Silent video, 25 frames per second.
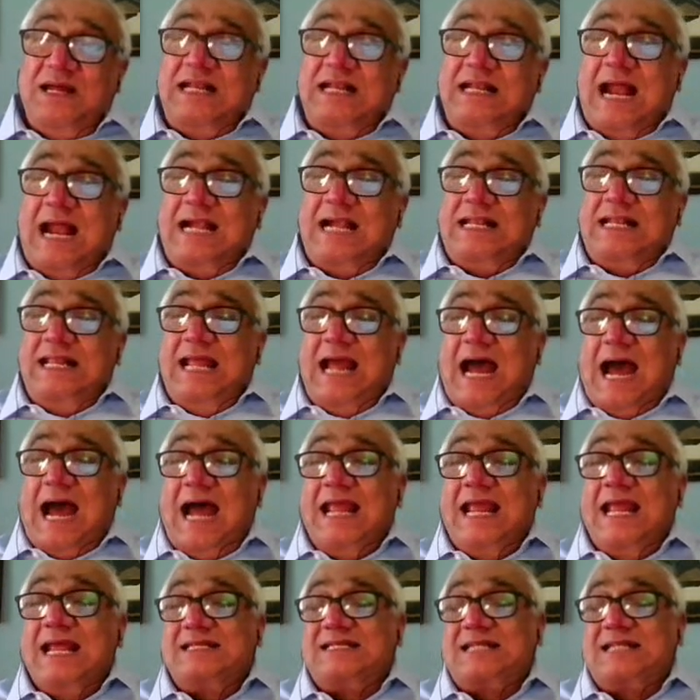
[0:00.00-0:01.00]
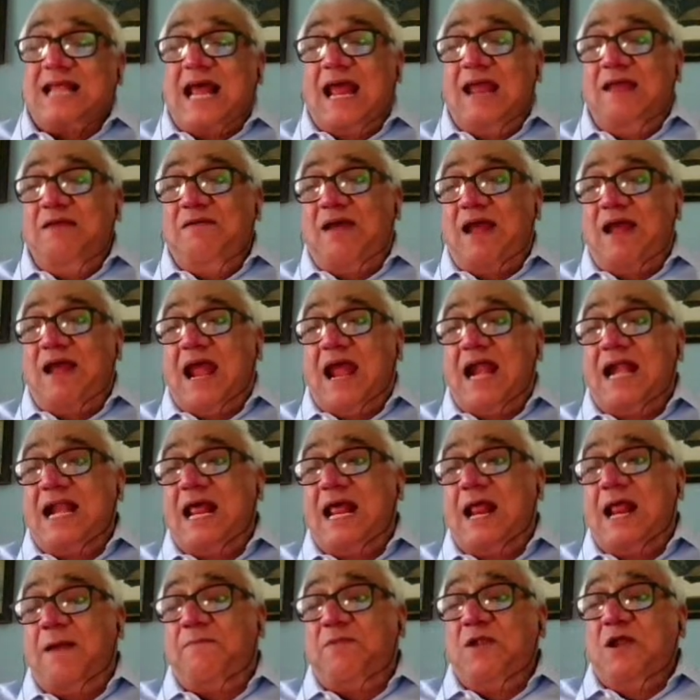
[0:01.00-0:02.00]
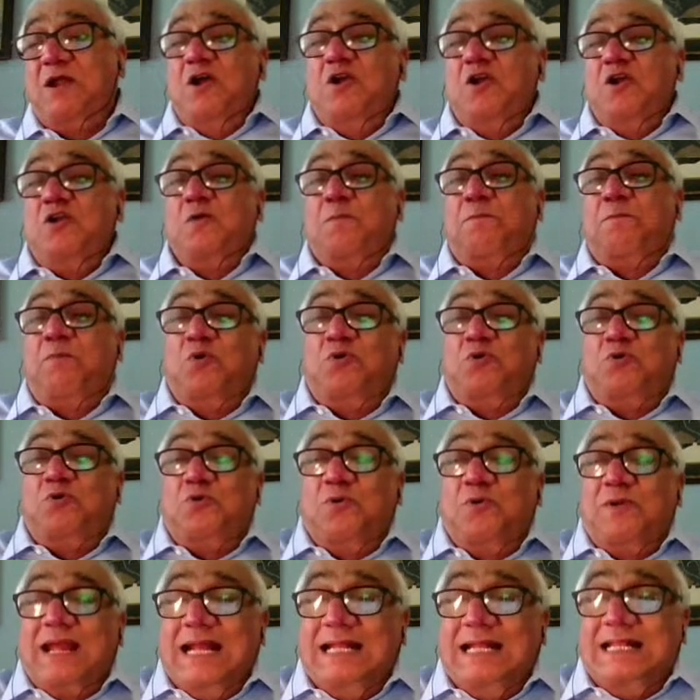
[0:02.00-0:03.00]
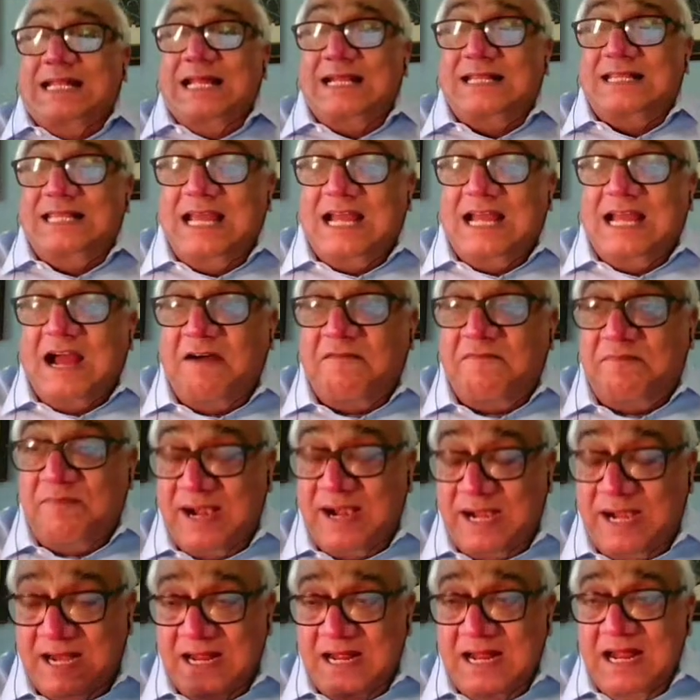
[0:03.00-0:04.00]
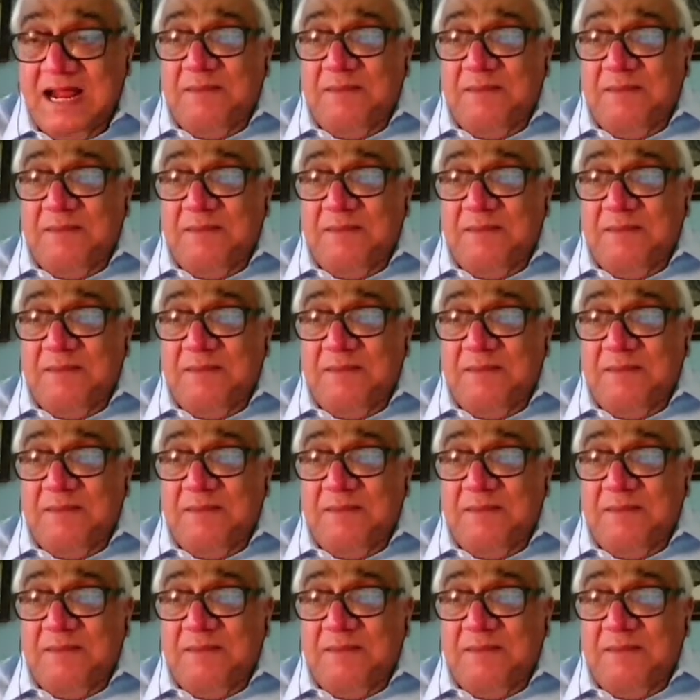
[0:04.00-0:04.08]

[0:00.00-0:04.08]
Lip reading: that the ISI had helped to put together the government.